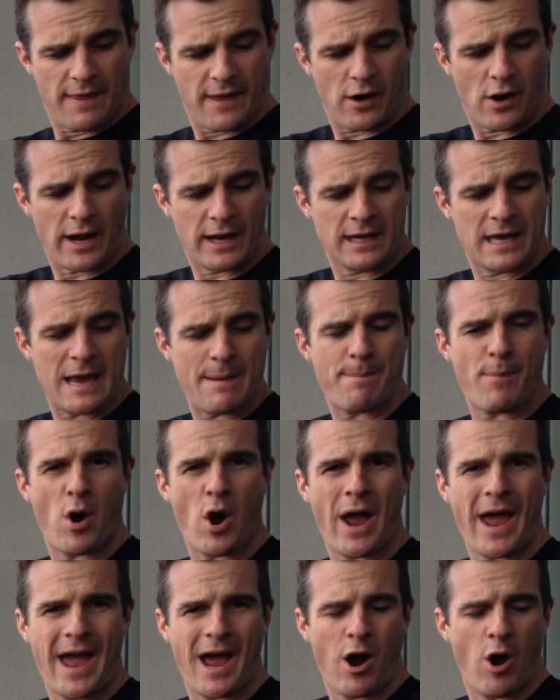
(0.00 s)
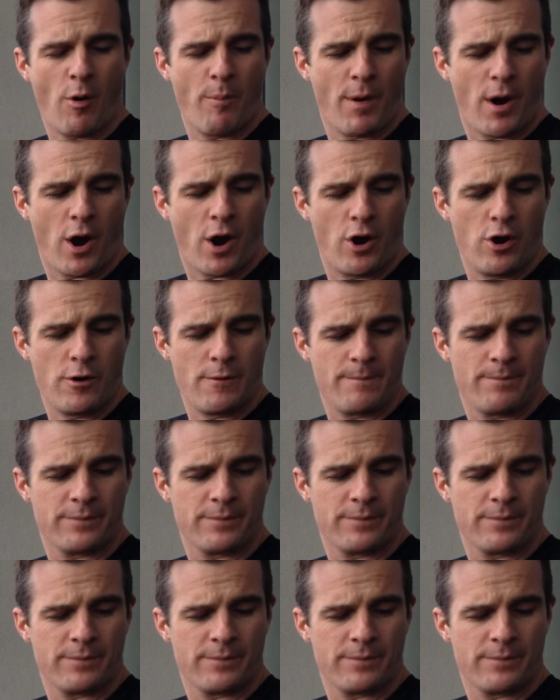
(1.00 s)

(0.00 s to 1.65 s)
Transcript: that I keep my elbow